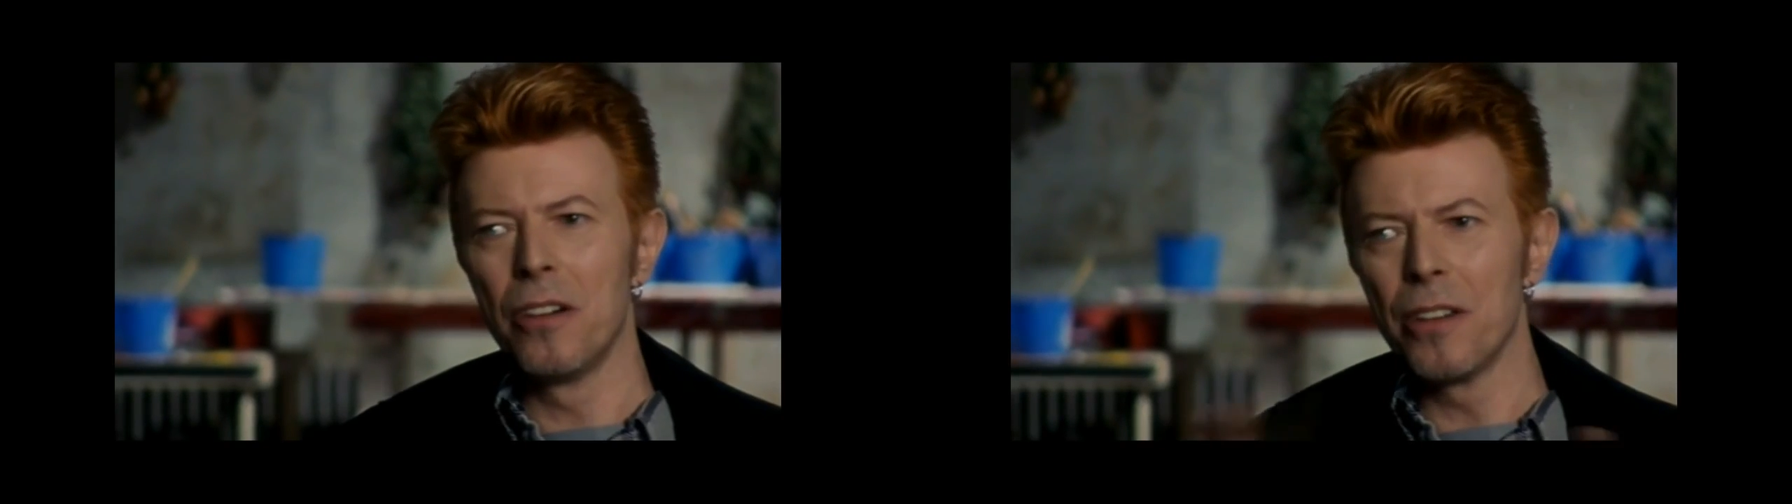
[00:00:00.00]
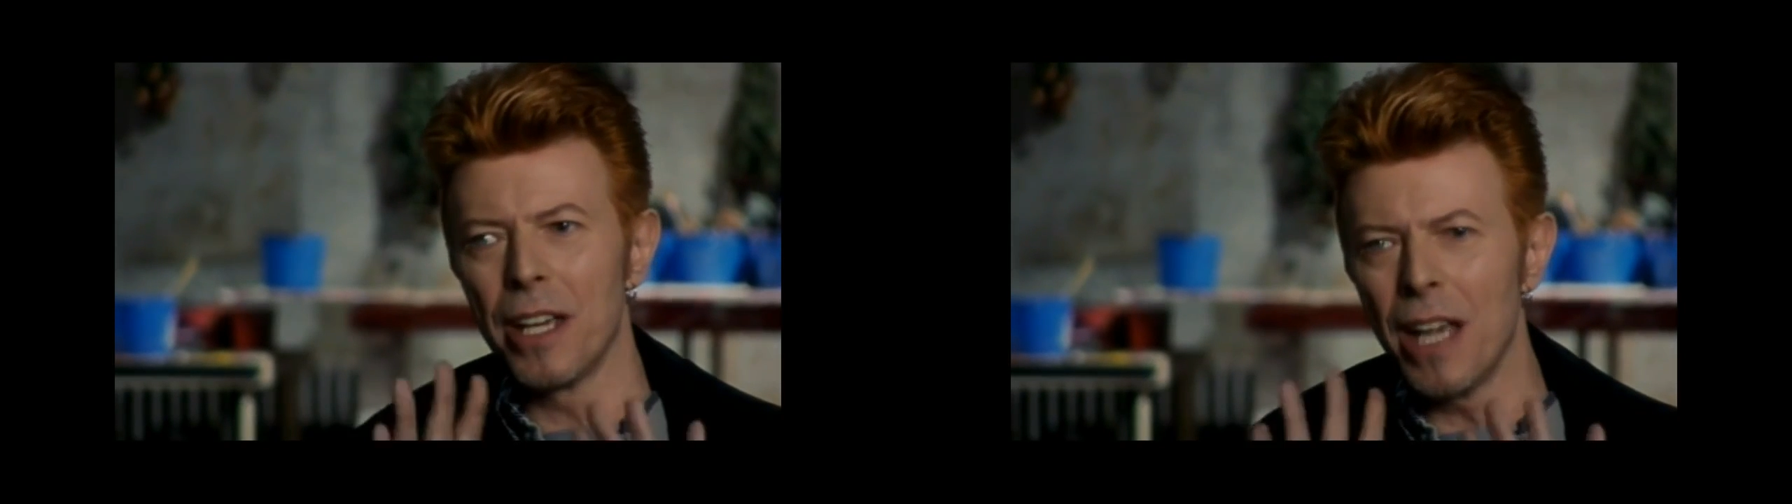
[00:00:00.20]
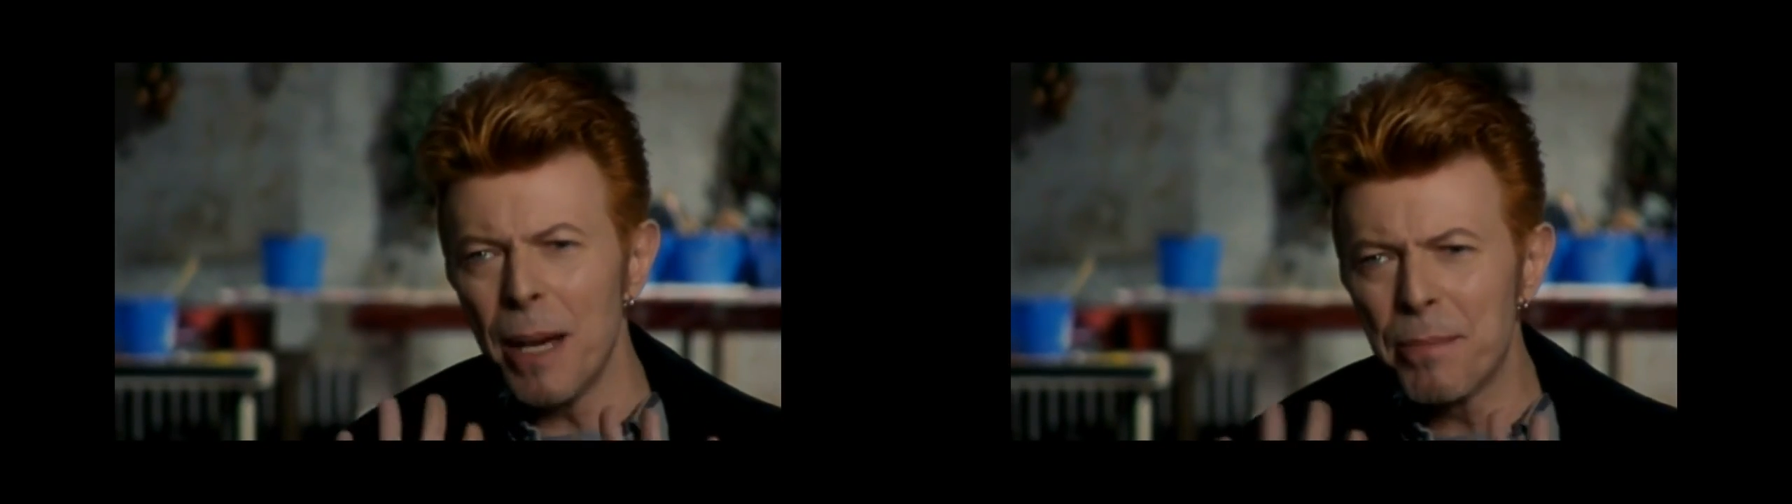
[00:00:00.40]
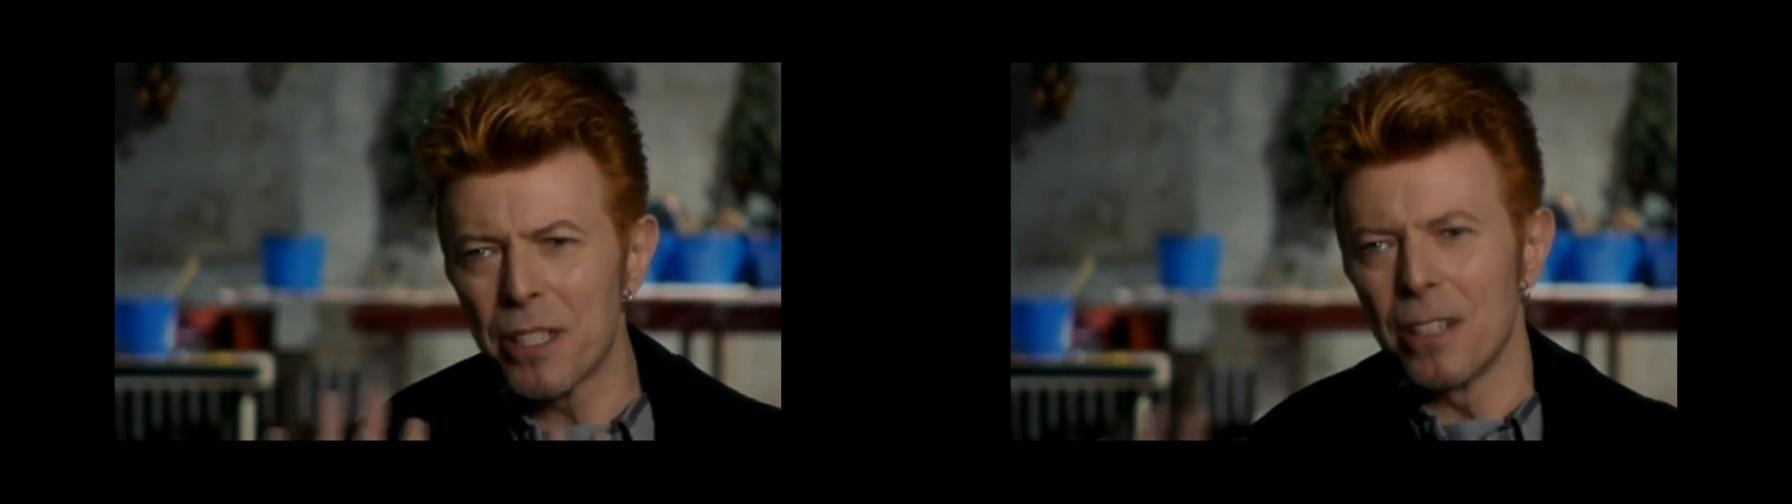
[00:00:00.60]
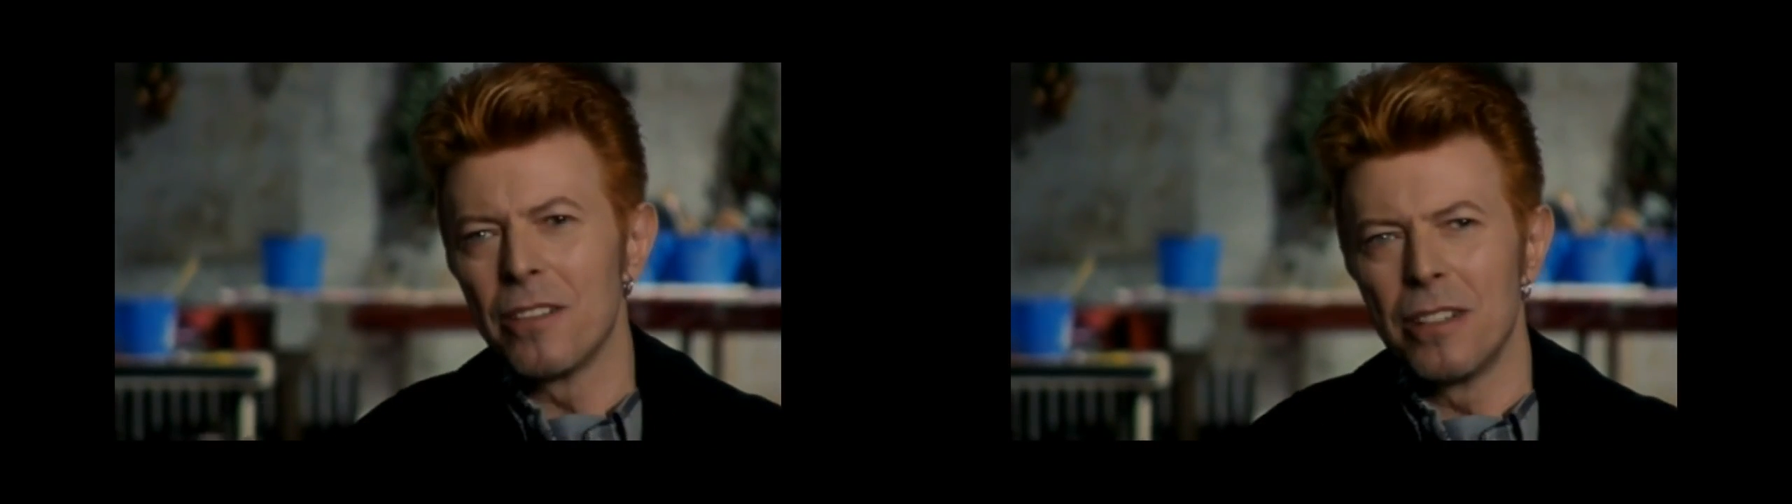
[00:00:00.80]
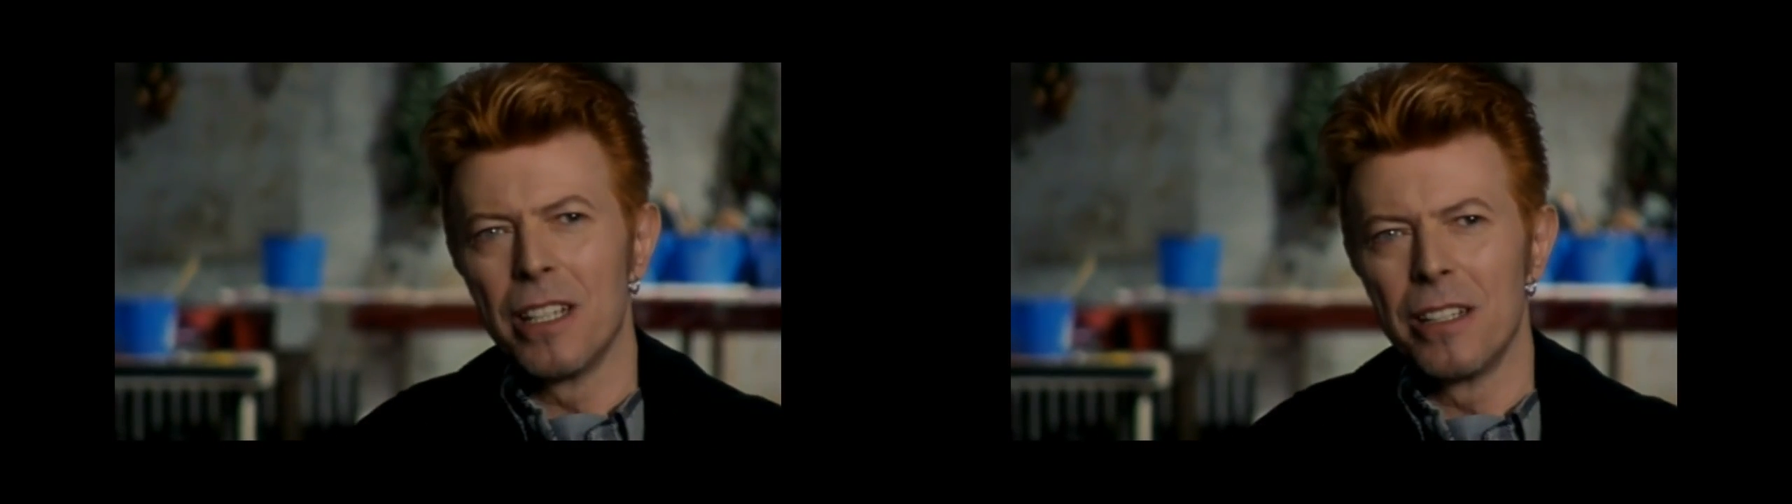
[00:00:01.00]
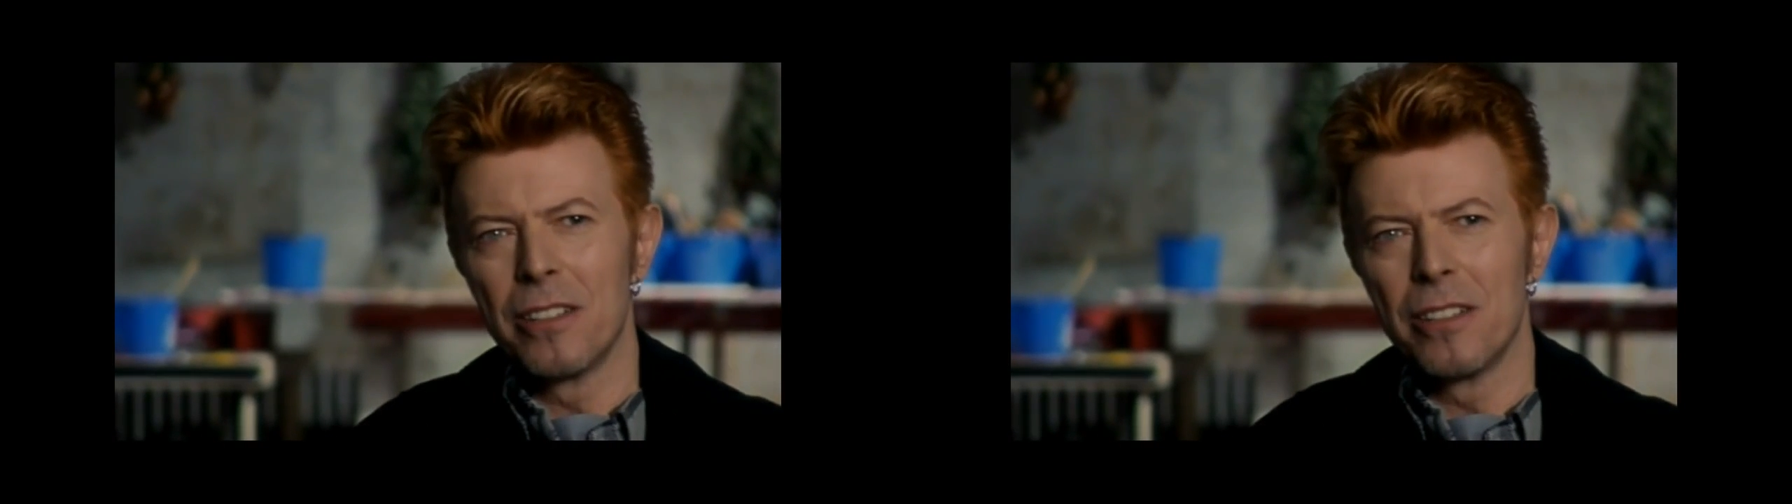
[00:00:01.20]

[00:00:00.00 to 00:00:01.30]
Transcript: or they absolutely